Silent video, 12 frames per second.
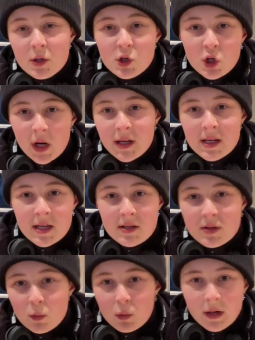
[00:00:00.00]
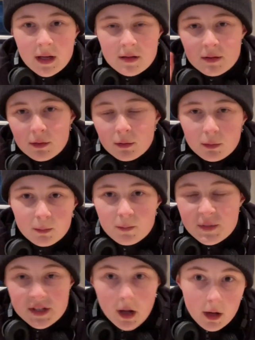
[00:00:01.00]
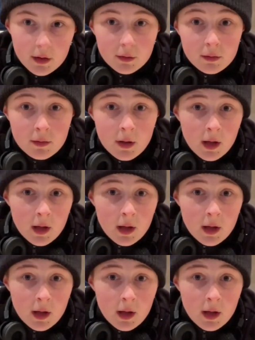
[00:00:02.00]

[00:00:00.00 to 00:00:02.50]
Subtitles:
Chinese Oriental style,